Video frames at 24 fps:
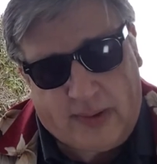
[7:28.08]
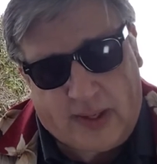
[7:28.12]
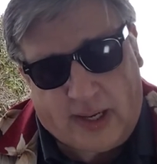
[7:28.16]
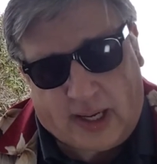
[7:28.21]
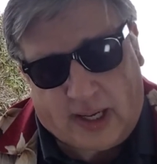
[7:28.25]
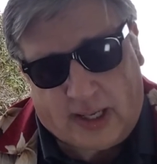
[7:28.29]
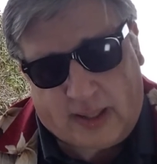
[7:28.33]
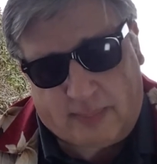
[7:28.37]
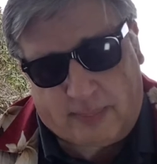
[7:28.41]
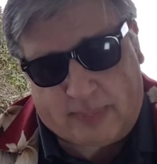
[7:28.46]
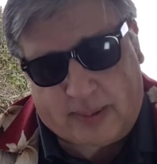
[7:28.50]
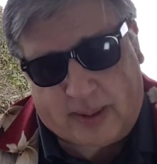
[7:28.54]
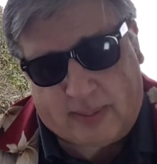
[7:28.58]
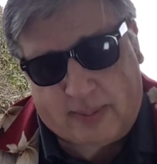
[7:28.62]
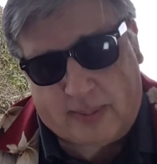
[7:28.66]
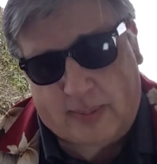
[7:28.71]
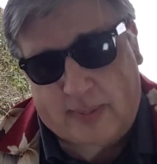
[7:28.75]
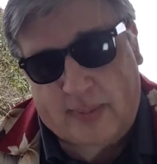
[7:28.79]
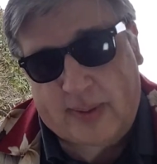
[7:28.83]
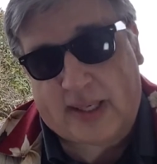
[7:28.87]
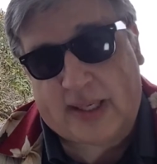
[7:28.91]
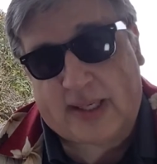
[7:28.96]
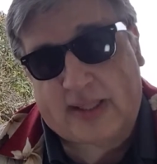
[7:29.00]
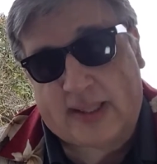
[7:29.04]
on
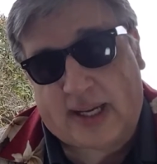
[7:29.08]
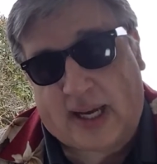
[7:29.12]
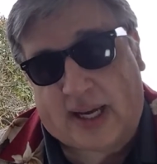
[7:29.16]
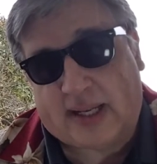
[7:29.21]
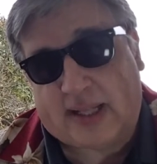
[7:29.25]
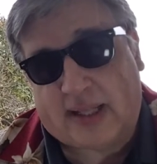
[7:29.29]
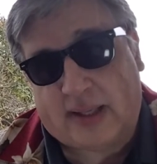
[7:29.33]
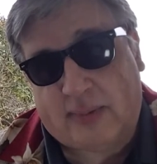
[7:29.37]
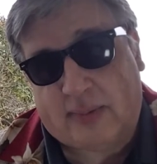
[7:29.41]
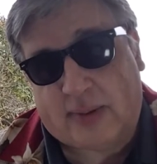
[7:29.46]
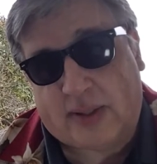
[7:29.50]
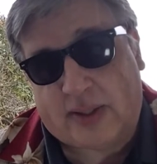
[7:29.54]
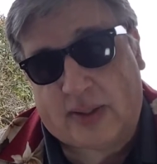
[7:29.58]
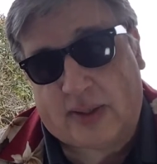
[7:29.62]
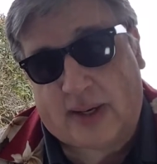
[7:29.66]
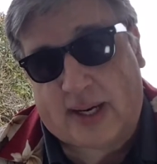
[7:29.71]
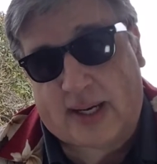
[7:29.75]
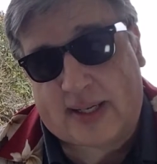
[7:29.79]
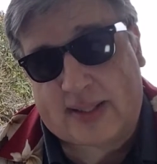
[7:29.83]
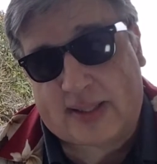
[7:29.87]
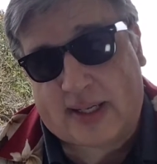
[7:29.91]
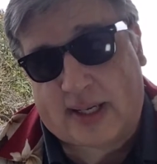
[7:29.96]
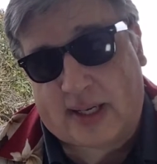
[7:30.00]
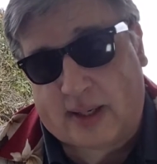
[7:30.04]
probably exactly what you're
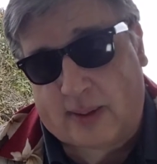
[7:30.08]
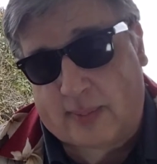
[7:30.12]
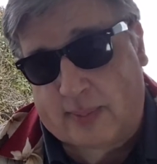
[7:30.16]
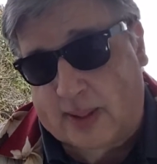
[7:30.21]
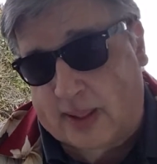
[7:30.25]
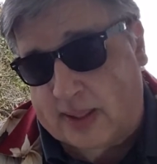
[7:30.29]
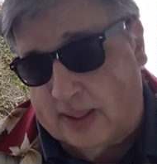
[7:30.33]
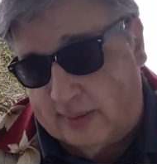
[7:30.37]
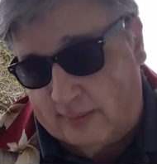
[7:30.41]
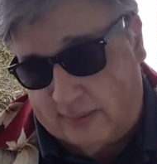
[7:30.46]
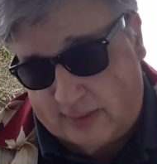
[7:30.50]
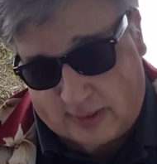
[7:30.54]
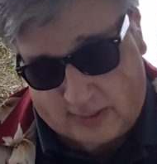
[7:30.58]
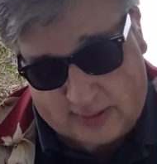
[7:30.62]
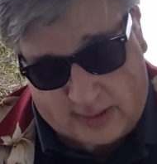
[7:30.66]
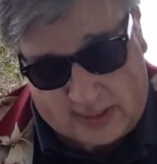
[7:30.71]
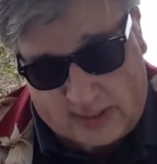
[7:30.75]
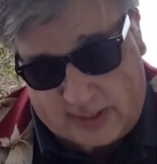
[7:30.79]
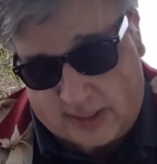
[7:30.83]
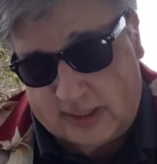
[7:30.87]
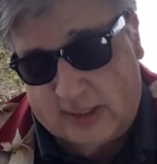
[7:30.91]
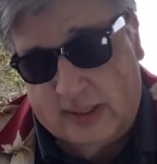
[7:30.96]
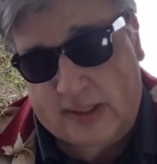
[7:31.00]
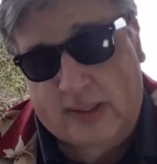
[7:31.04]
asking about. If there
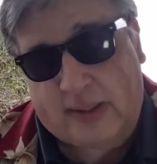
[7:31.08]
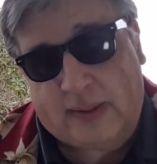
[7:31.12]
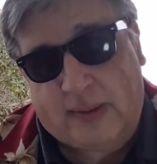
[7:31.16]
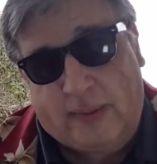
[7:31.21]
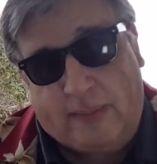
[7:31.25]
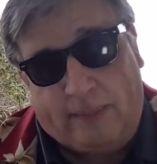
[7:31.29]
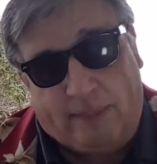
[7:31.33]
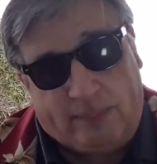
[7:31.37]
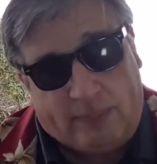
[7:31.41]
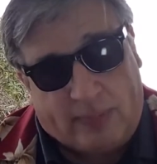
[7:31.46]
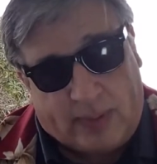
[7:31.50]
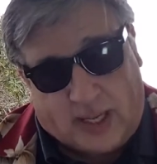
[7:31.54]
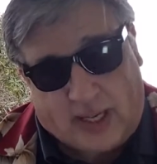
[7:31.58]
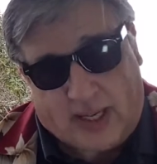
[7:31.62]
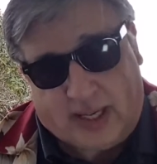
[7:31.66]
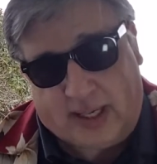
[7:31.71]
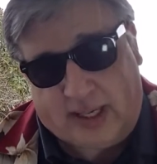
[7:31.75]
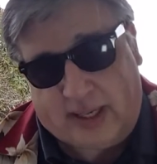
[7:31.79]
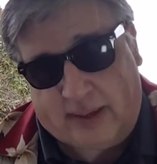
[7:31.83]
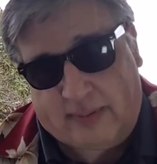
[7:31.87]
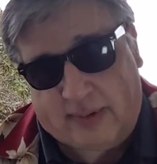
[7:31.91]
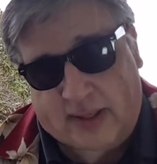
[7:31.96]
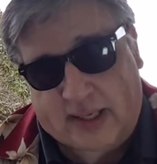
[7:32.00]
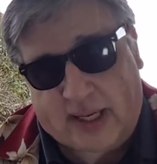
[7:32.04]
isn't, I
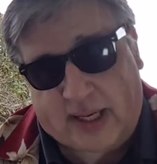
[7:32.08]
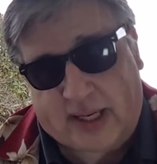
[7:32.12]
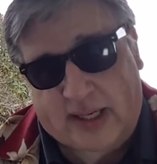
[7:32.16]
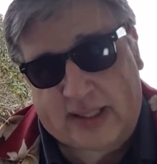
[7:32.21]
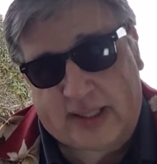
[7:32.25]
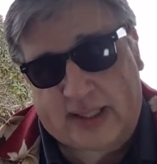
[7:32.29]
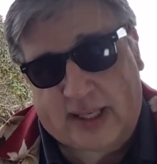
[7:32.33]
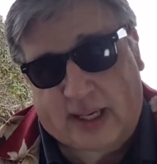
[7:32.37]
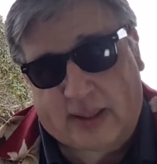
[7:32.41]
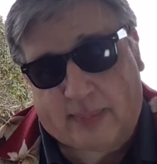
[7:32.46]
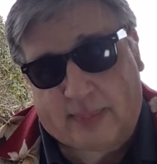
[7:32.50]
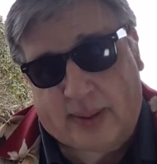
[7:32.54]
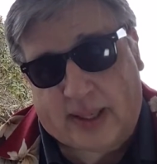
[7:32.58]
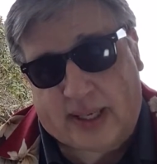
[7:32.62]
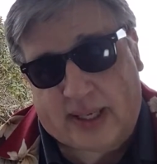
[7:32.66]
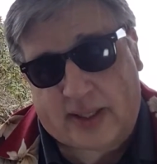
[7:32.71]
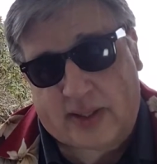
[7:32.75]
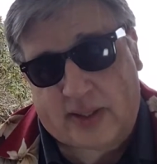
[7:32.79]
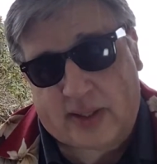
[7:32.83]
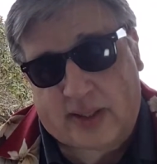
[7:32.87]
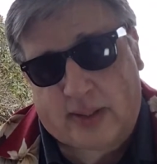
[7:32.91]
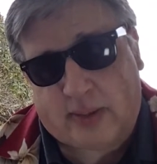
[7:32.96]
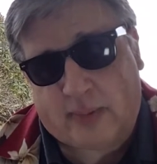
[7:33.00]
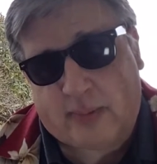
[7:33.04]
have a contact page on the